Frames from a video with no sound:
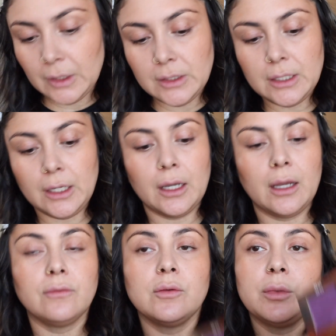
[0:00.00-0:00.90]
Did
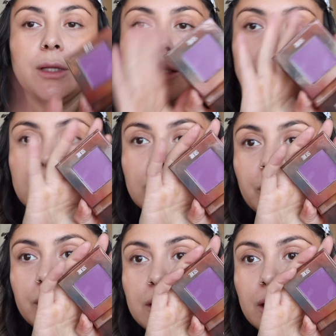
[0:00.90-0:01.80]
have a plastic
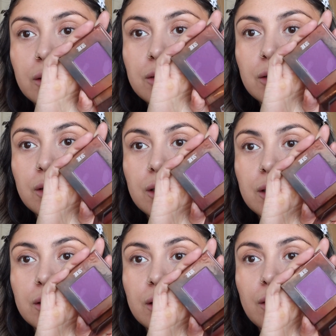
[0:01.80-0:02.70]
protector
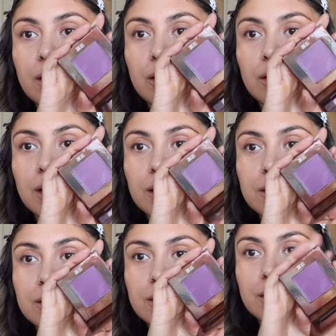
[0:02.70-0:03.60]
and there
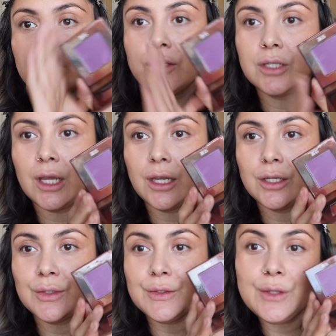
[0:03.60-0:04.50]
is the shade.
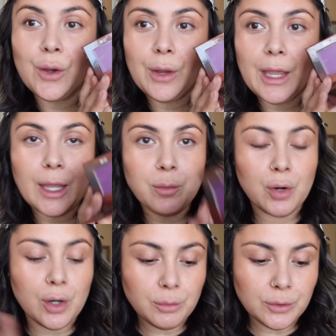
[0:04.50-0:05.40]
So a
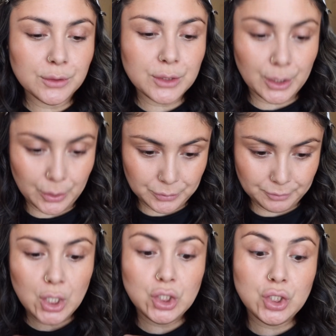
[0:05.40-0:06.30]
purple tone.
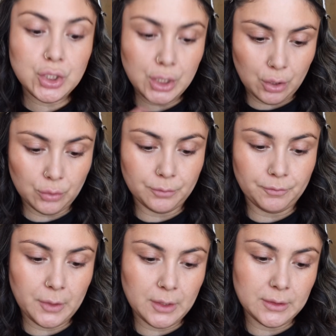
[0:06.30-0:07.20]
Stone
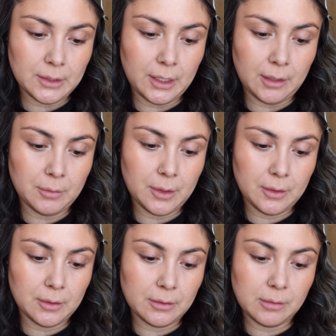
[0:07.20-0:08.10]
is the name.
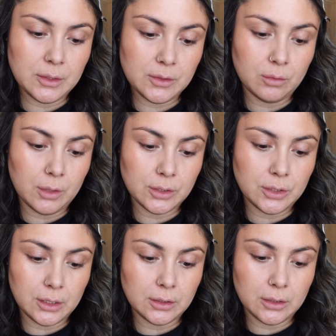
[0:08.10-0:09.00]
Let me swatch
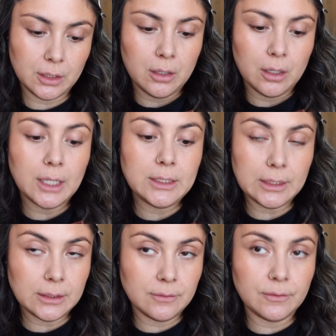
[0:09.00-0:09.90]
it. It
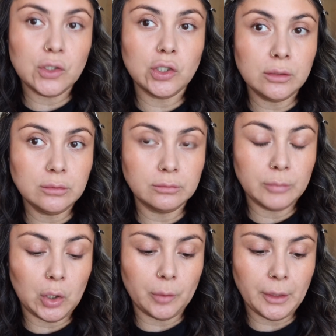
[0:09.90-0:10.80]
does feel
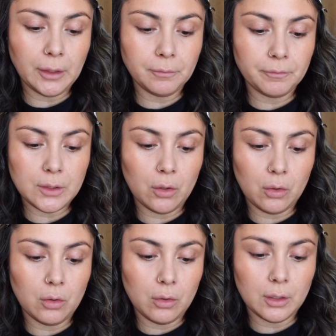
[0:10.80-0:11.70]
balmy,
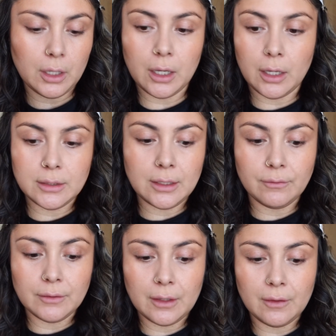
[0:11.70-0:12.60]
so
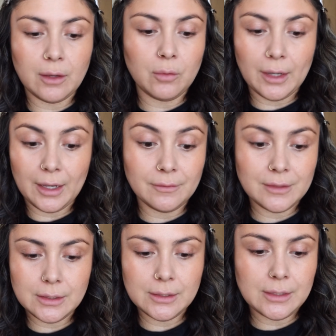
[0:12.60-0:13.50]
definitely will have
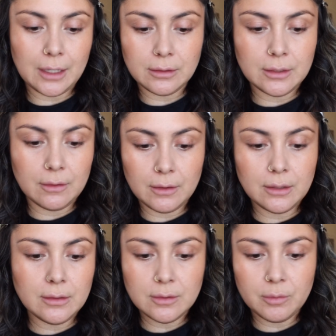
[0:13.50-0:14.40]
to set
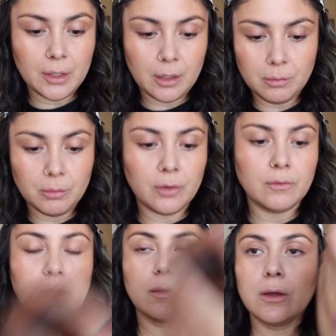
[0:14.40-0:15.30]
this, but I'm
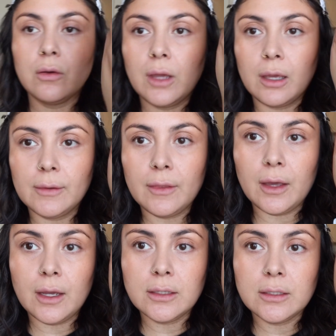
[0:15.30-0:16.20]
perfectly okay with
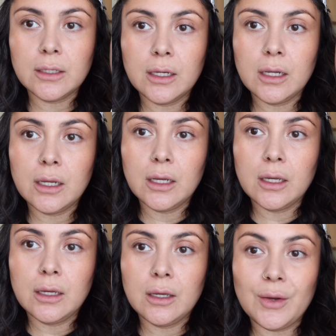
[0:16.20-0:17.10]
that.
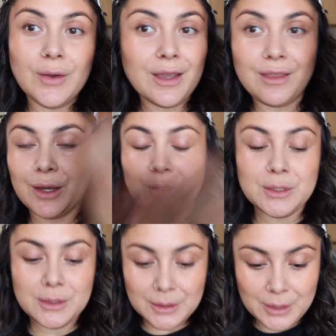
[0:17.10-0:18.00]
Okay, there
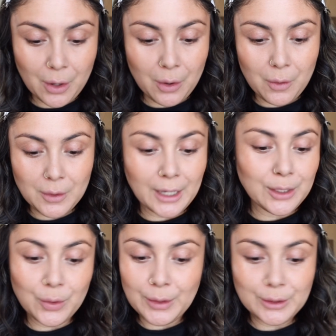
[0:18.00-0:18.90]
is the tone. I
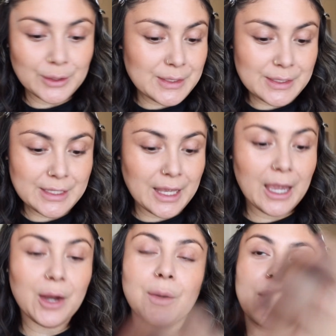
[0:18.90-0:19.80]
know it looks
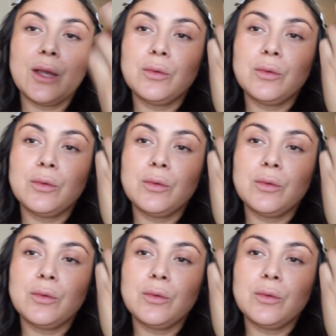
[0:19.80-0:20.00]
scary.